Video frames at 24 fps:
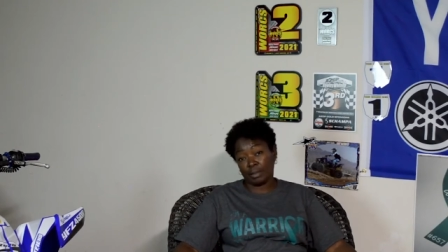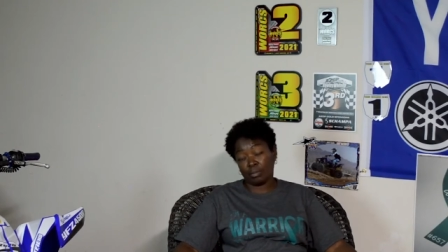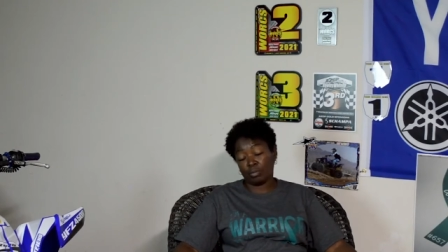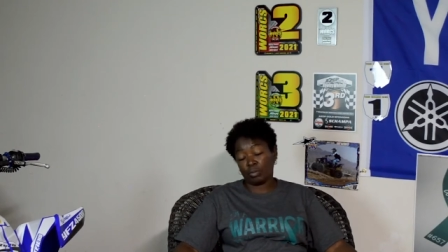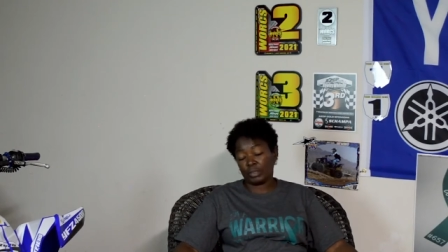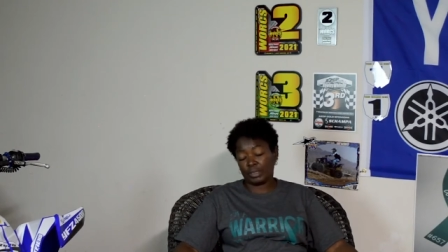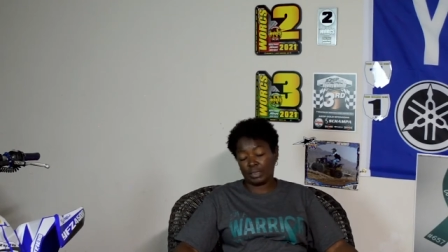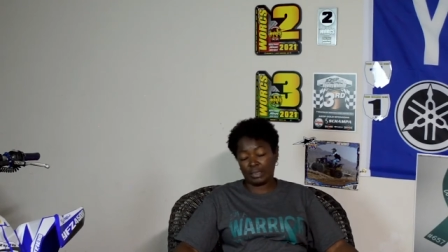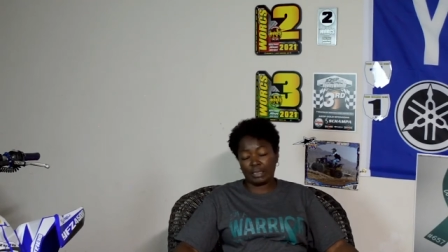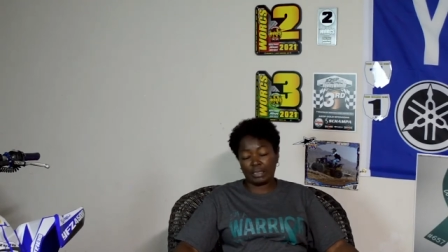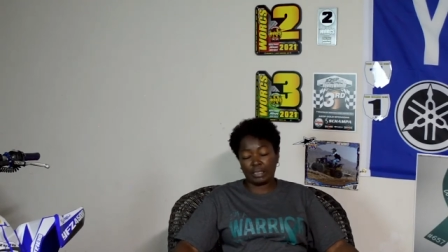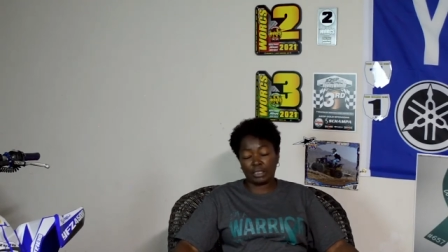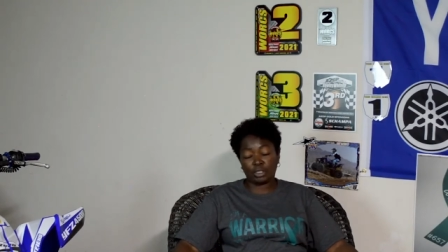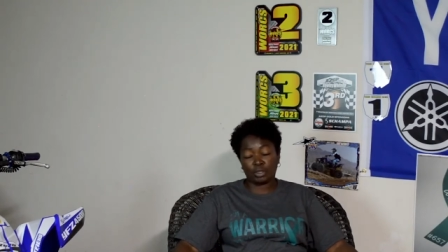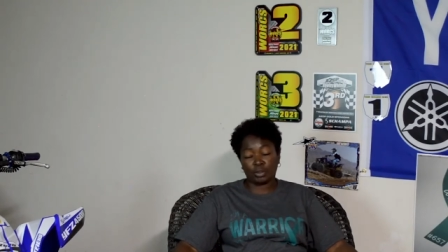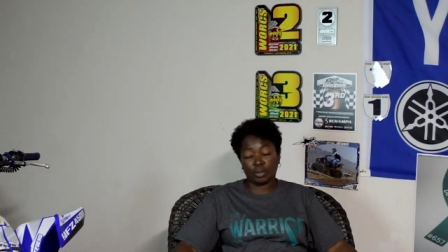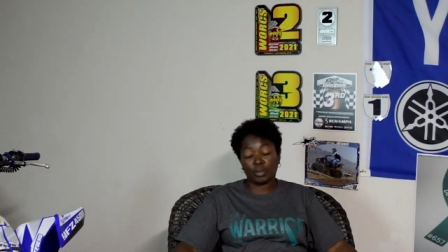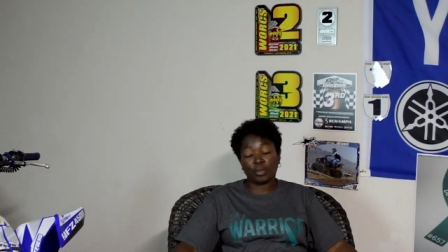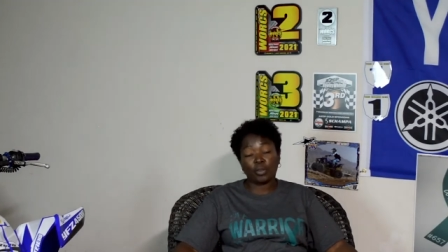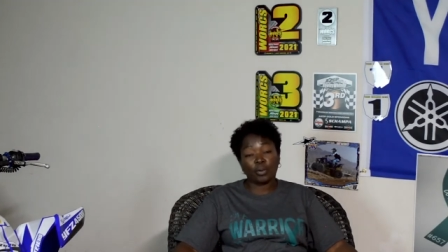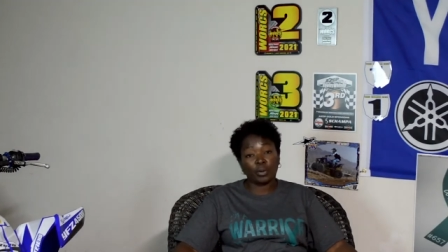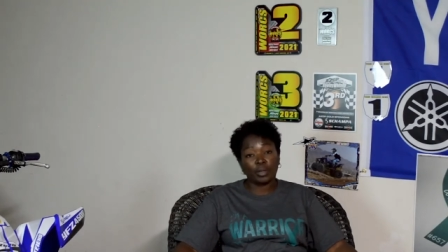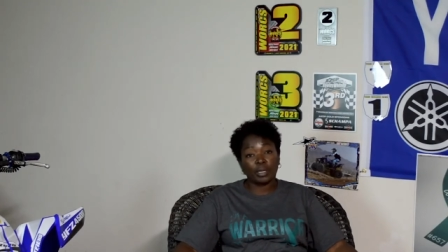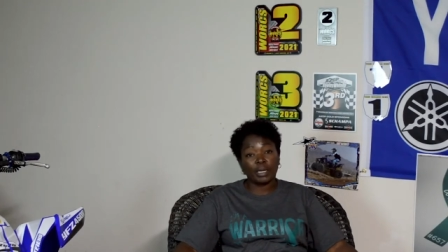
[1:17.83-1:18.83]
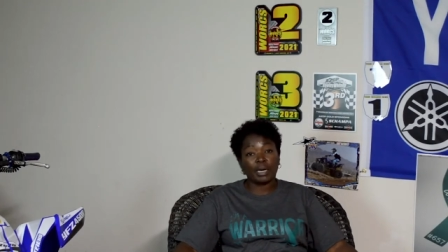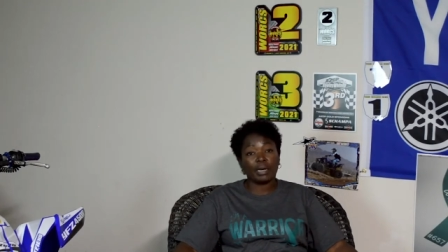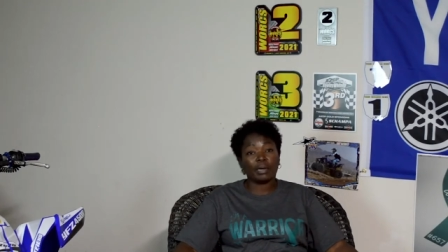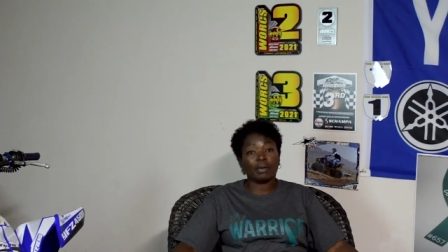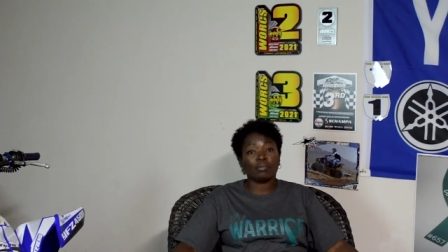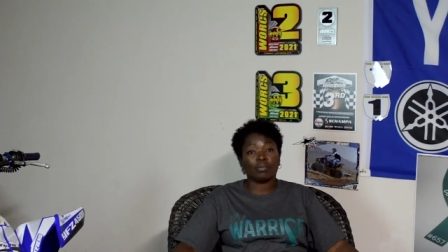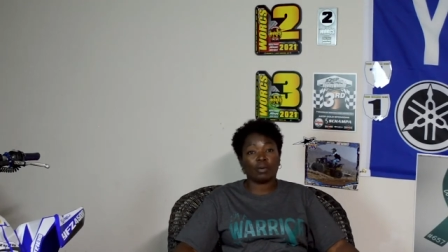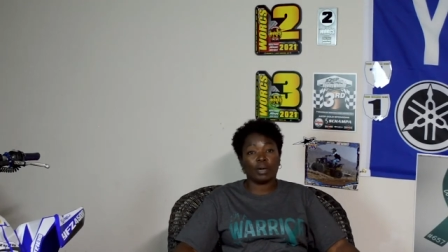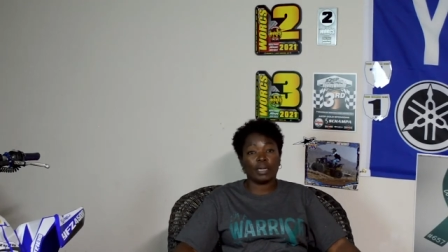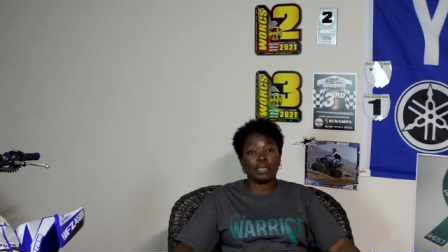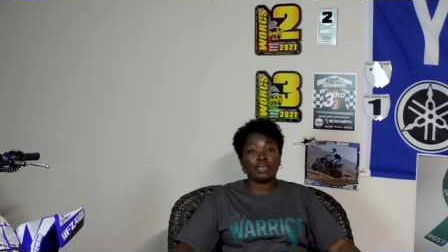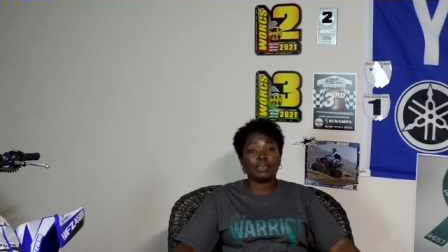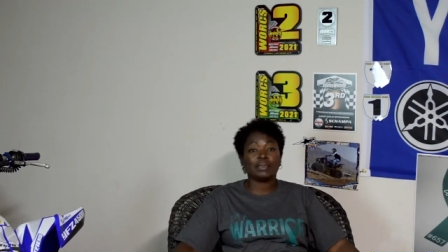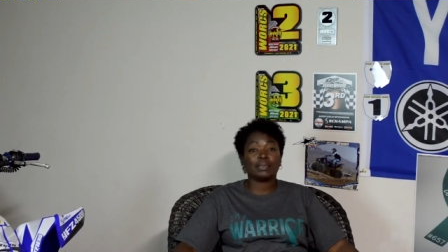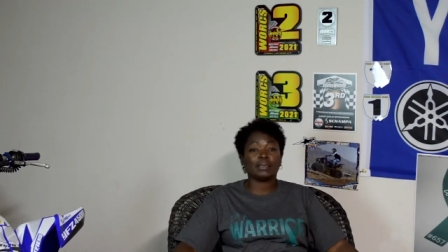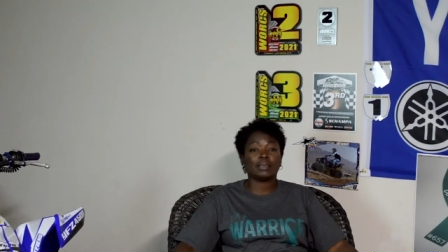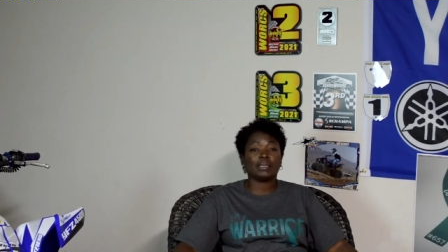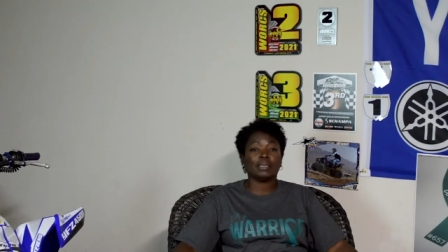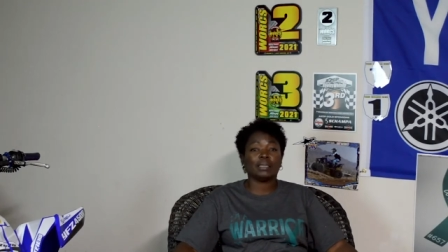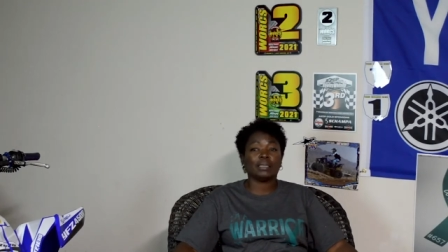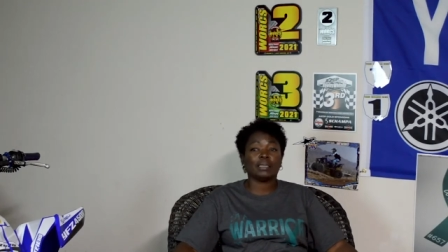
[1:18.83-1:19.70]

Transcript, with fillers: It was a District 38 race